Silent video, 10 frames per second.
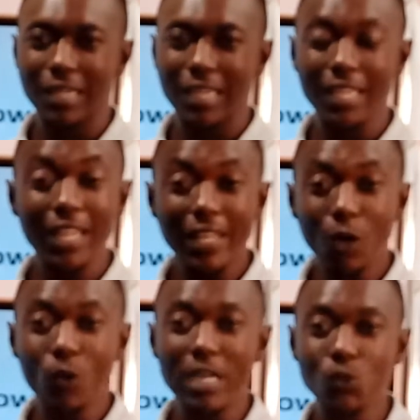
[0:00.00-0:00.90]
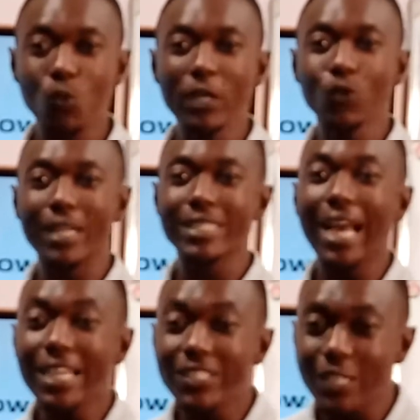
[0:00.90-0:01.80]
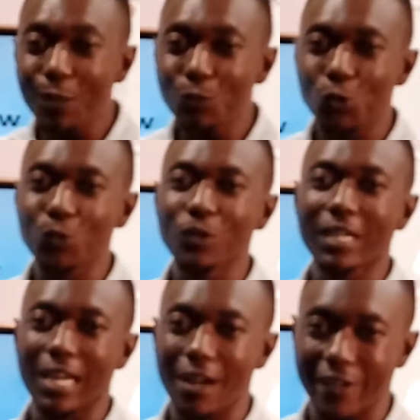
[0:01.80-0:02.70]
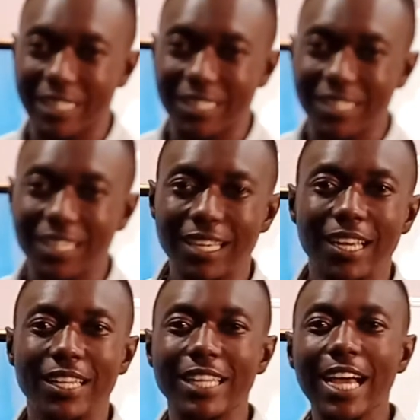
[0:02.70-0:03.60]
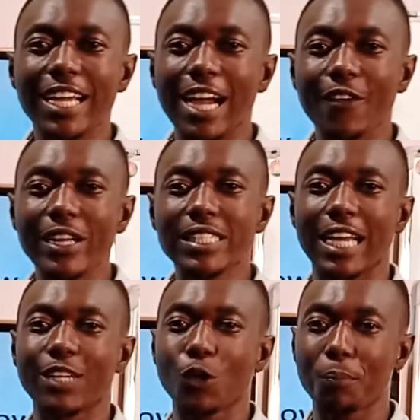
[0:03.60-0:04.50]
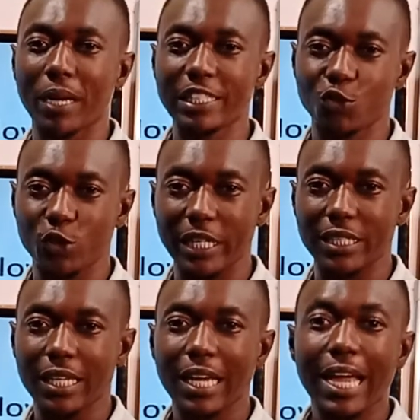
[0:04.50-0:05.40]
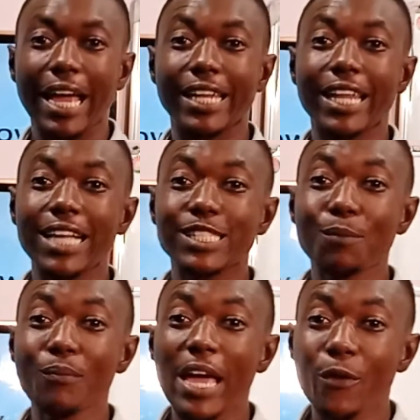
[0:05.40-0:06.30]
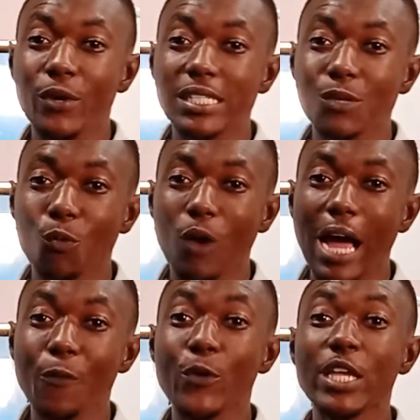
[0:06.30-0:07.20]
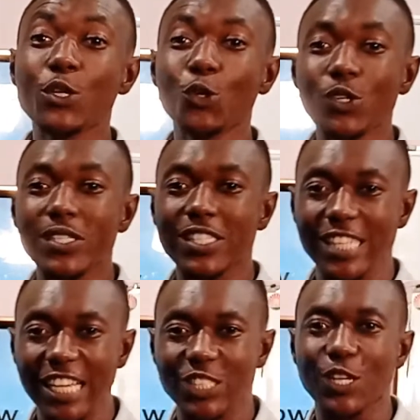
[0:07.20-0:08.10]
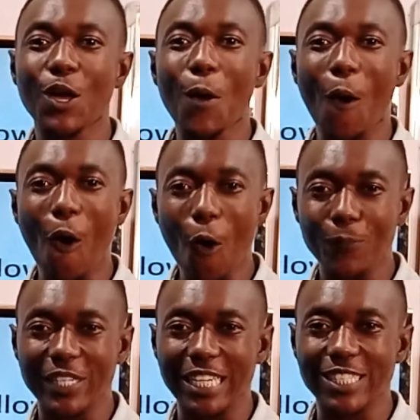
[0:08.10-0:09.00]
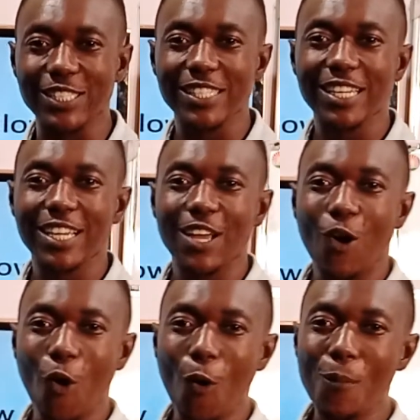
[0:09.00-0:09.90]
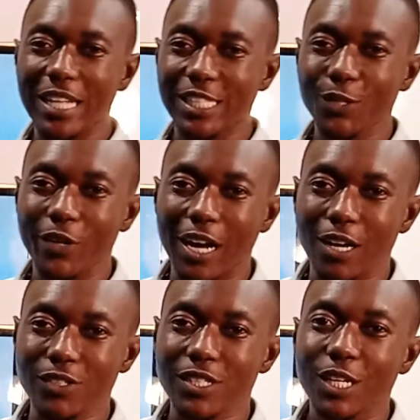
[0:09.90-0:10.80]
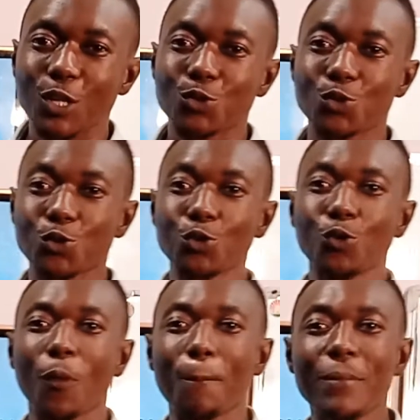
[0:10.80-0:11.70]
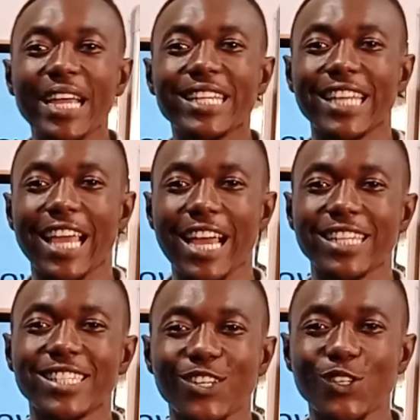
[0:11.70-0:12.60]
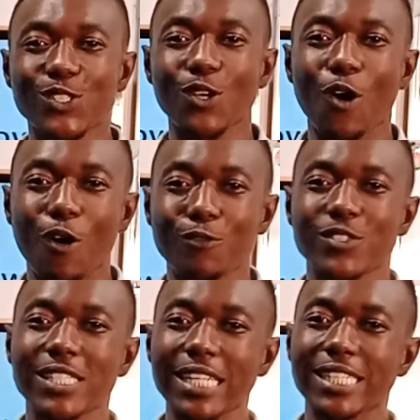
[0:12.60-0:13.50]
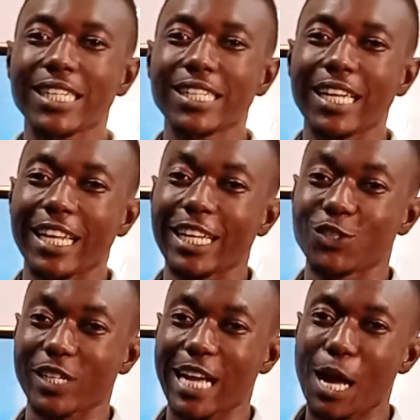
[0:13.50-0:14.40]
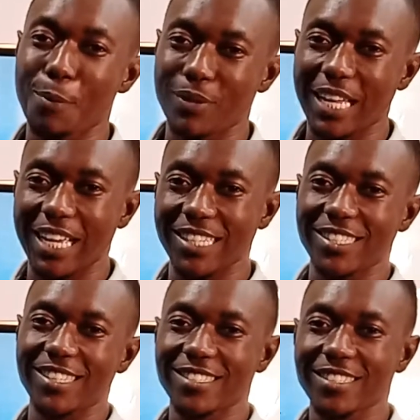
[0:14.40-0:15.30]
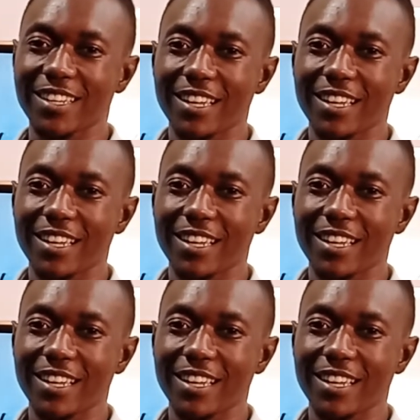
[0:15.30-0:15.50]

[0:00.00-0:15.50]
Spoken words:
In other words, when you attach them to current, that current cannot penetrate. And that's the main reason why we use such objects or materials to make the handles of certain electrical appliances.